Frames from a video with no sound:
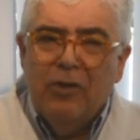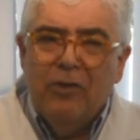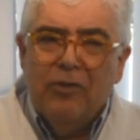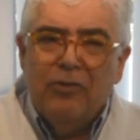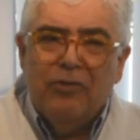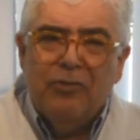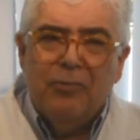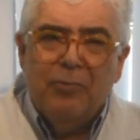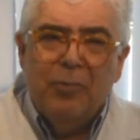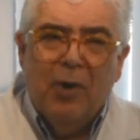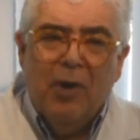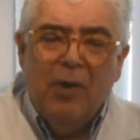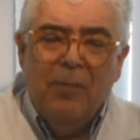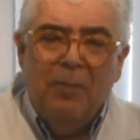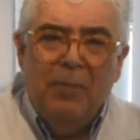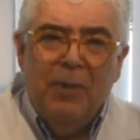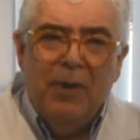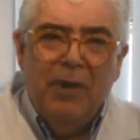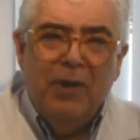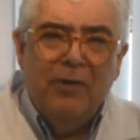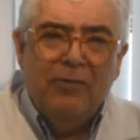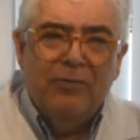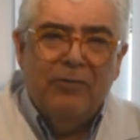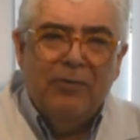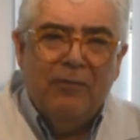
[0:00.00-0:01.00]

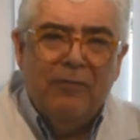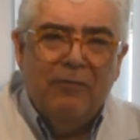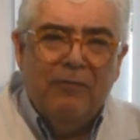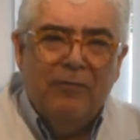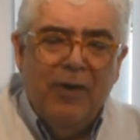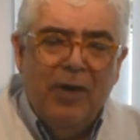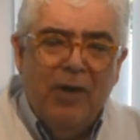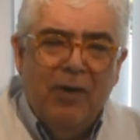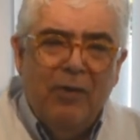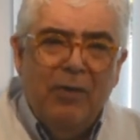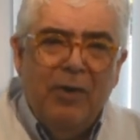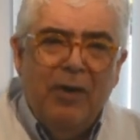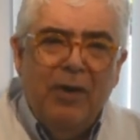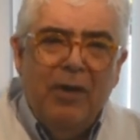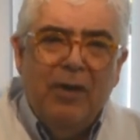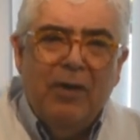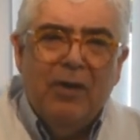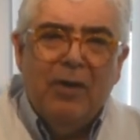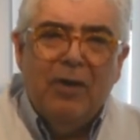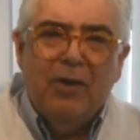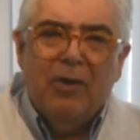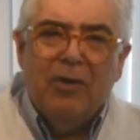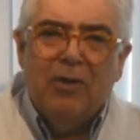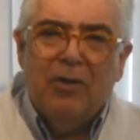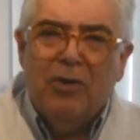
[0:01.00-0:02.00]
SmartBeat is a very
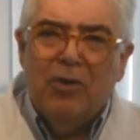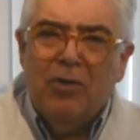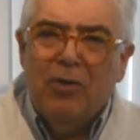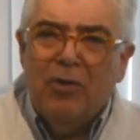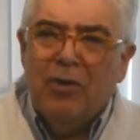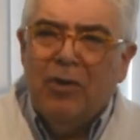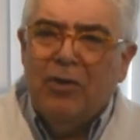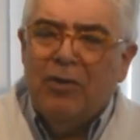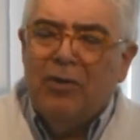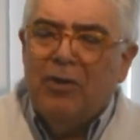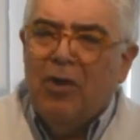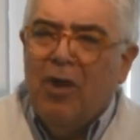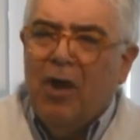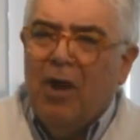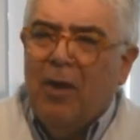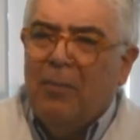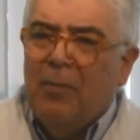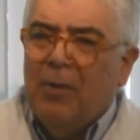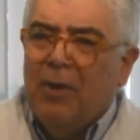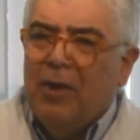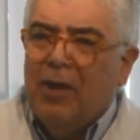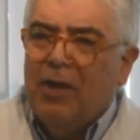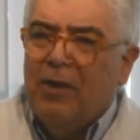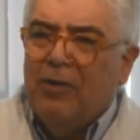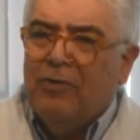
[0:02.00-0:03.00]
good
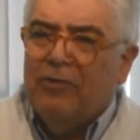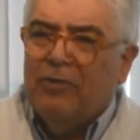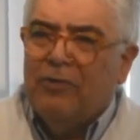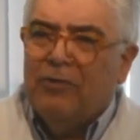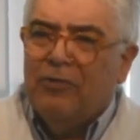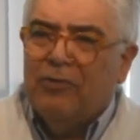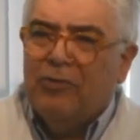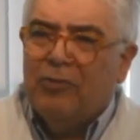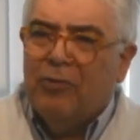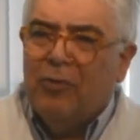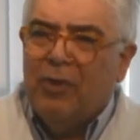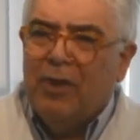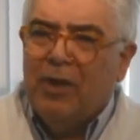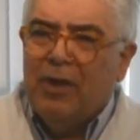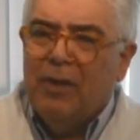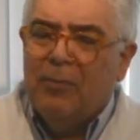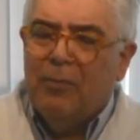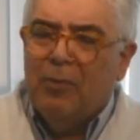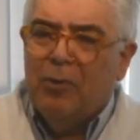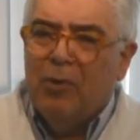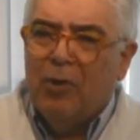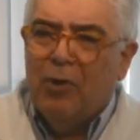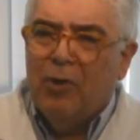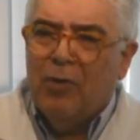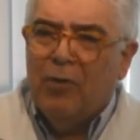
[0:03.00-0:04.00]
comprehensive screening
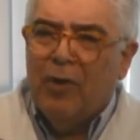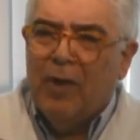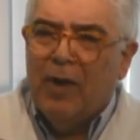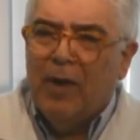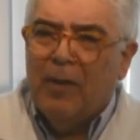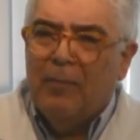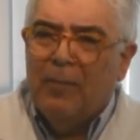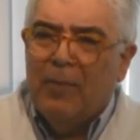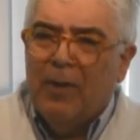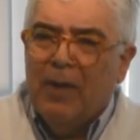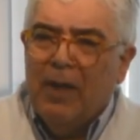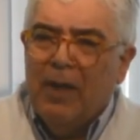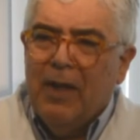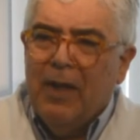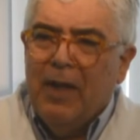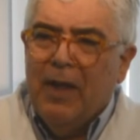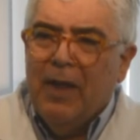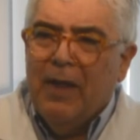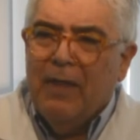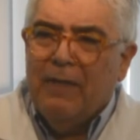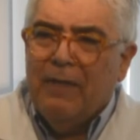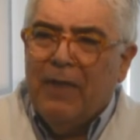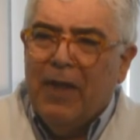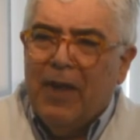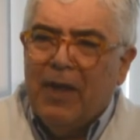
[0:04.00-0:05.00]
program
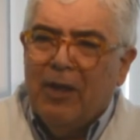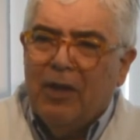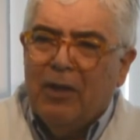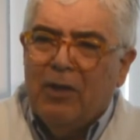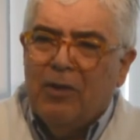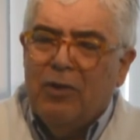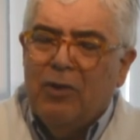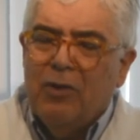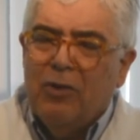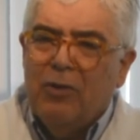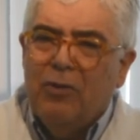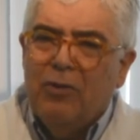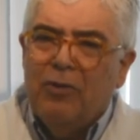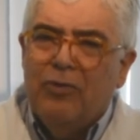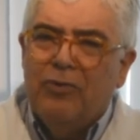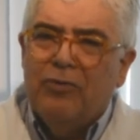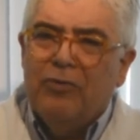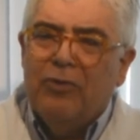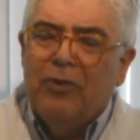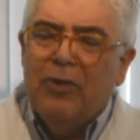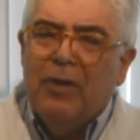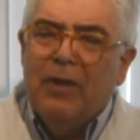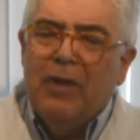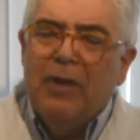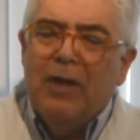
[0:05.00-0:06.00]
that
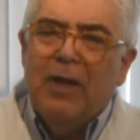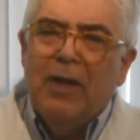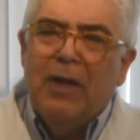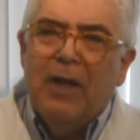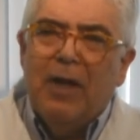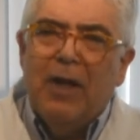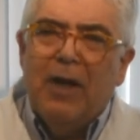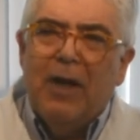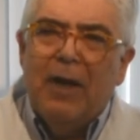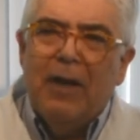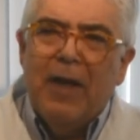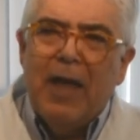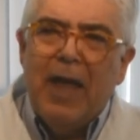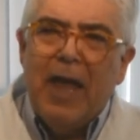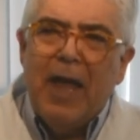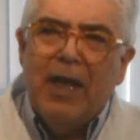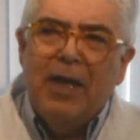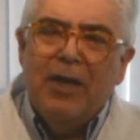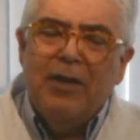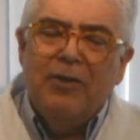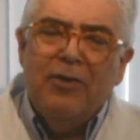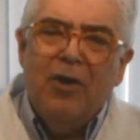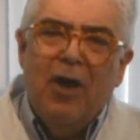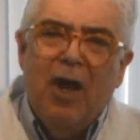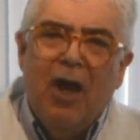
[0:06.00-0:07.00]
includes
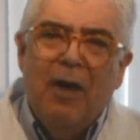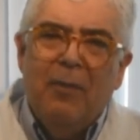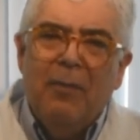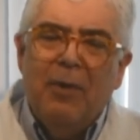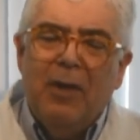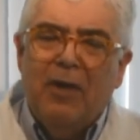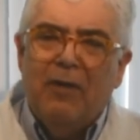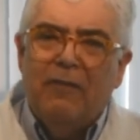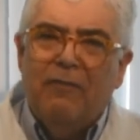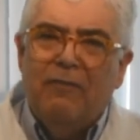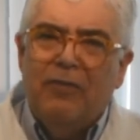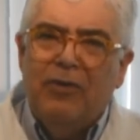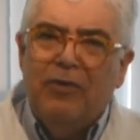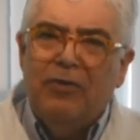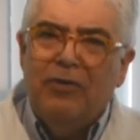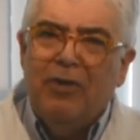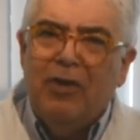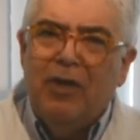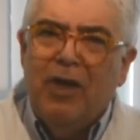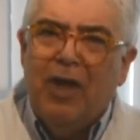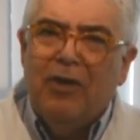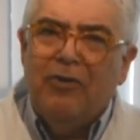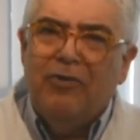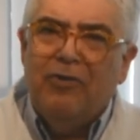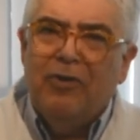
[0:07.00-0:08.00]
anatomic,
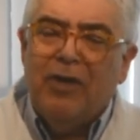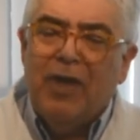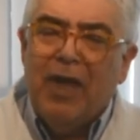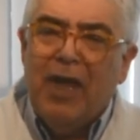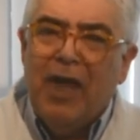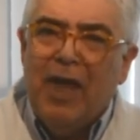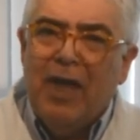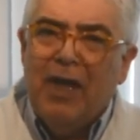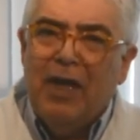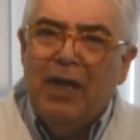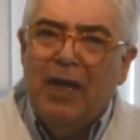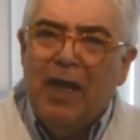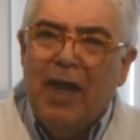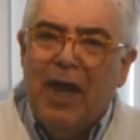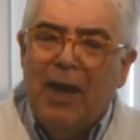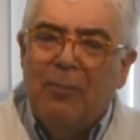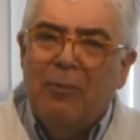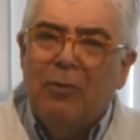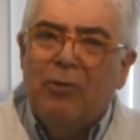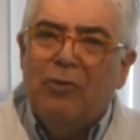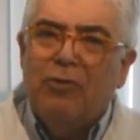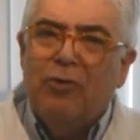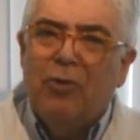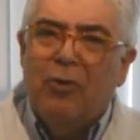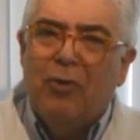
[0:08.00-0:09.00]
physiologic, and
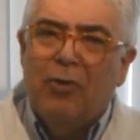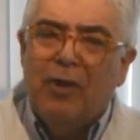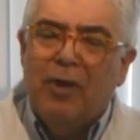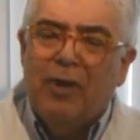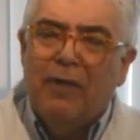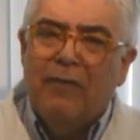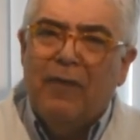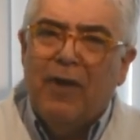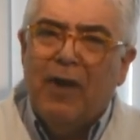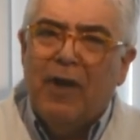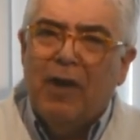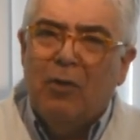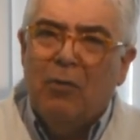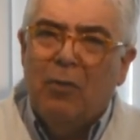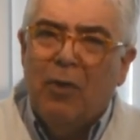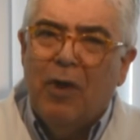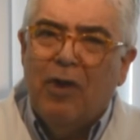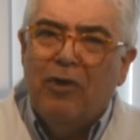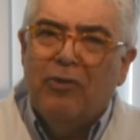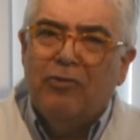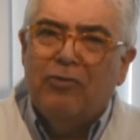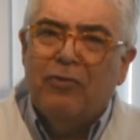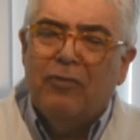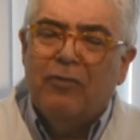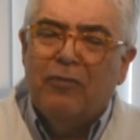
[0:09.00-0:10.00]
laboratory
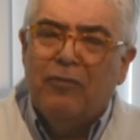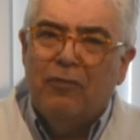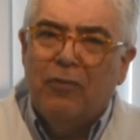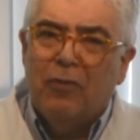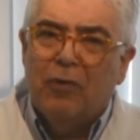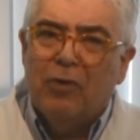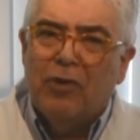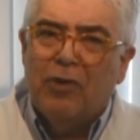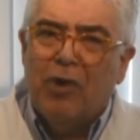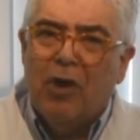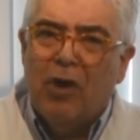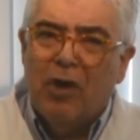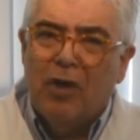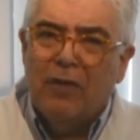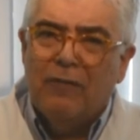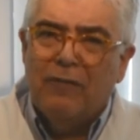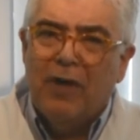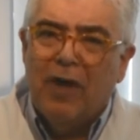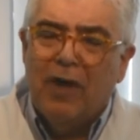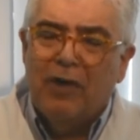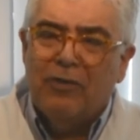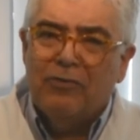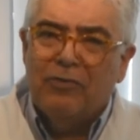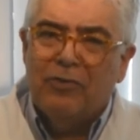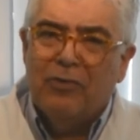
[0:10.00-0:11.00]
evaluation for
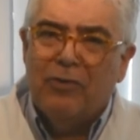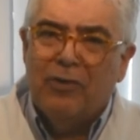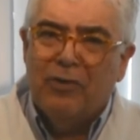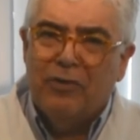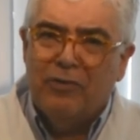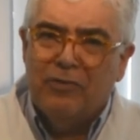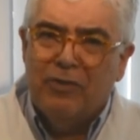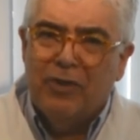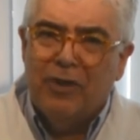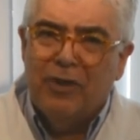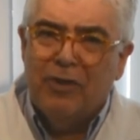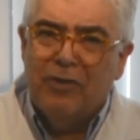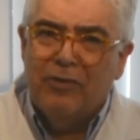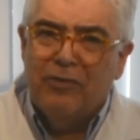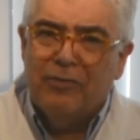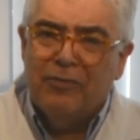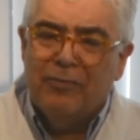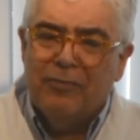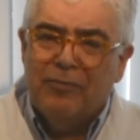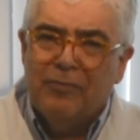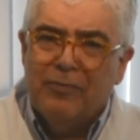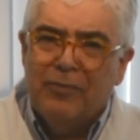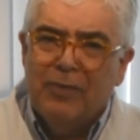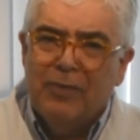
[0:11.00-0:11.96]
cardiovascular disease.